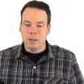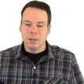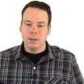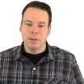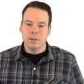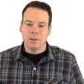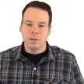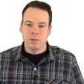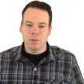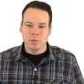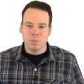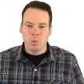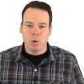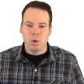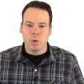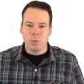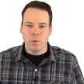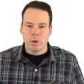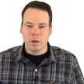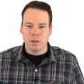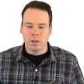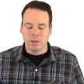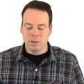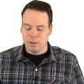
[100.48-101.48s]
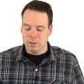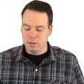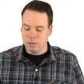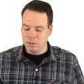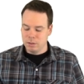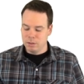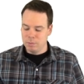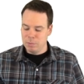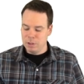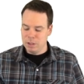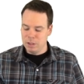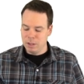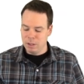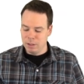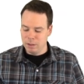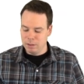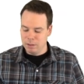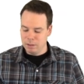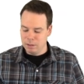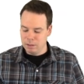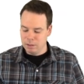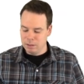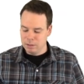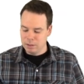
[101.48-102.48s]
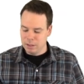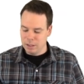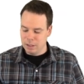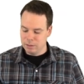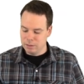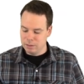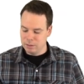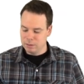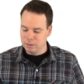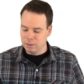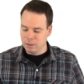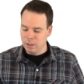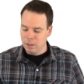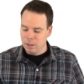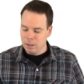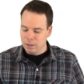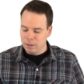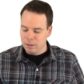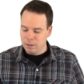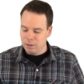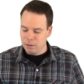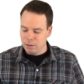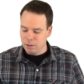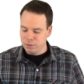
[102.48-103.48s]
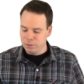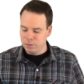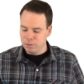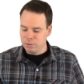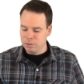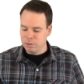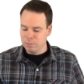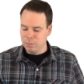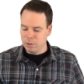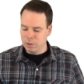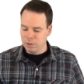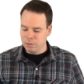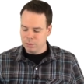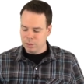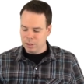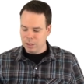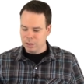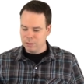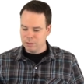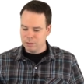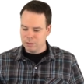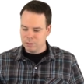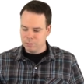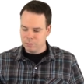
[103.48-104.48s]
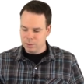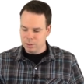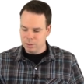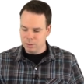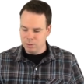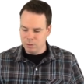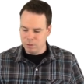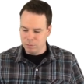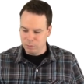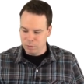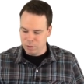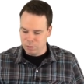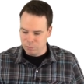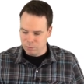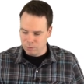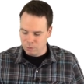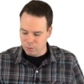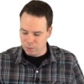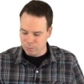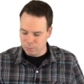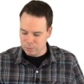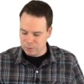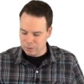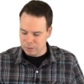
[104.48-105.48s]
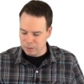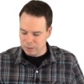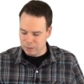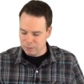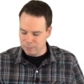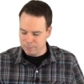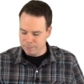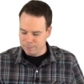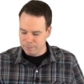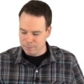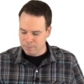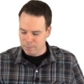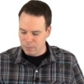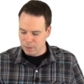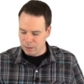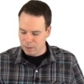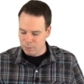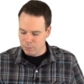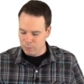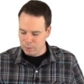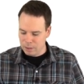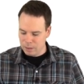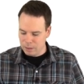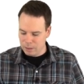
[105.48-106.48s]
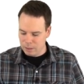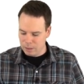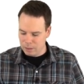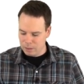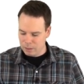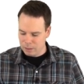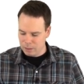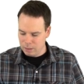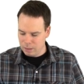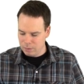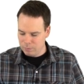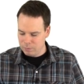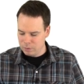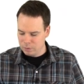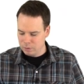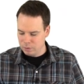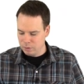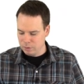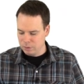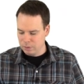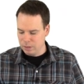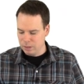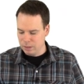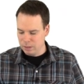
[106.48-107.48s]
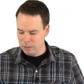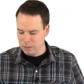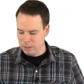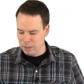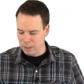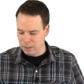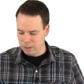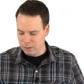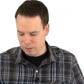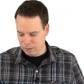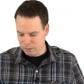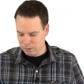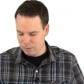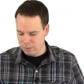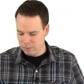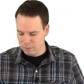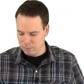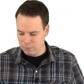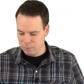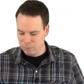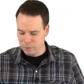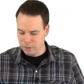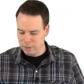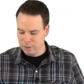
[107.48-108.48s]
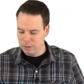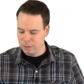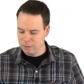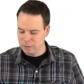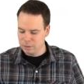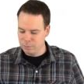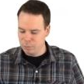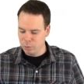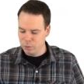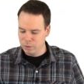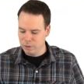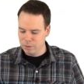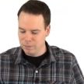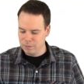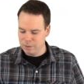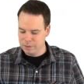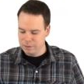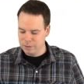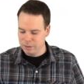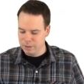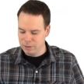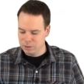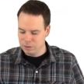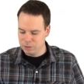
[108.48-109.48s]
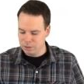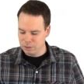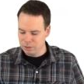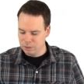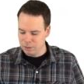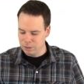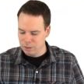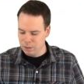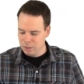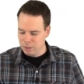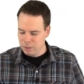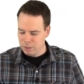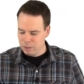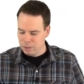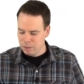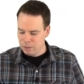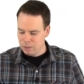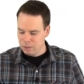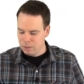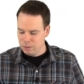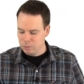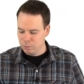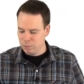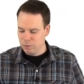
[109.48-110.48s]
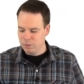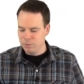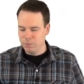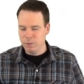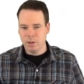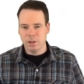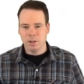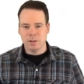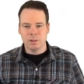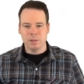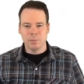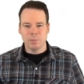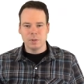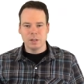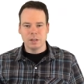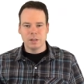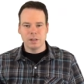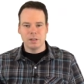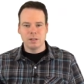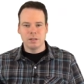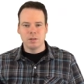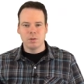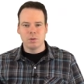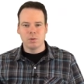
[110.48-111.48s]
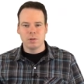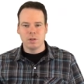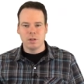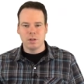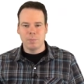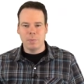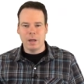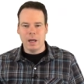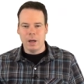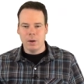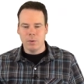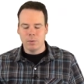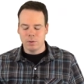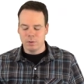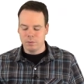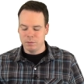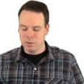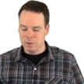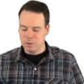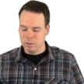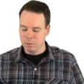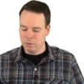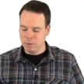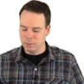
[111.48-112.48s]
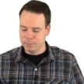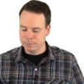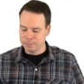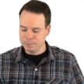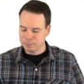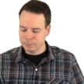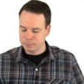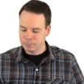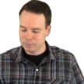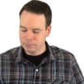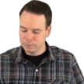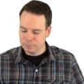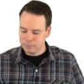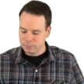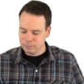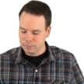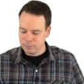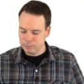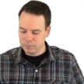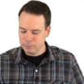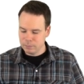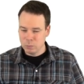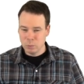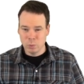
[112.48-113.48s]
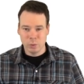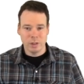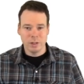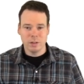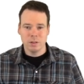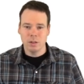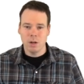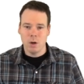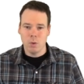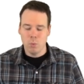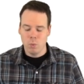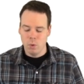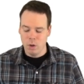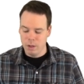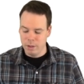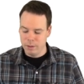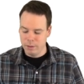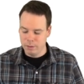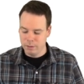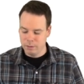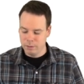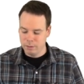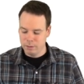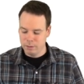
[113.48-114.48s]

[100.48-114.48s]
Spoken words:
There's more work to be done in these cases. There are also some other cases of indeterminate forms that we haven't looked at yet, and really that's the point of this lecture, is what if we got something like 0 to the power of 0? Well, that's not 1.